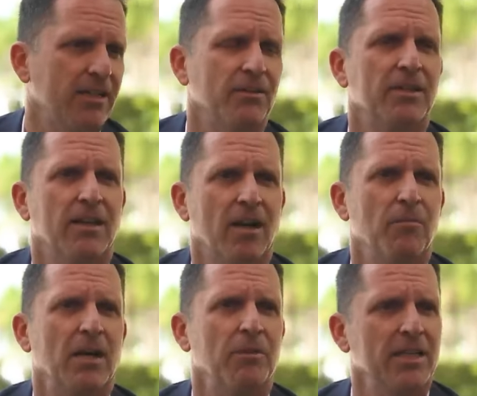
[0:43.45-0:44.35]
You know, at the
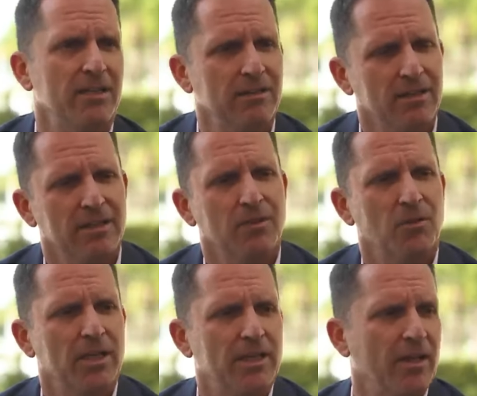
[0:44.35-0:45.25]
combine, we need to
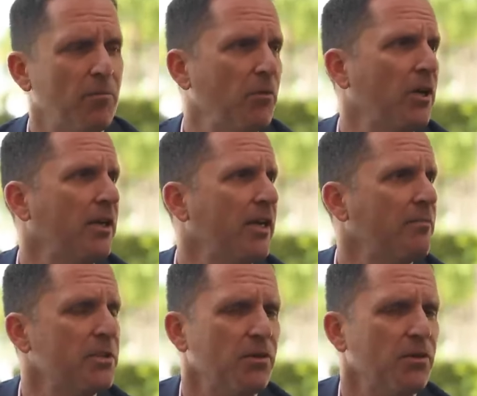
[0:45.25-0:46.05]
we need to help our run game.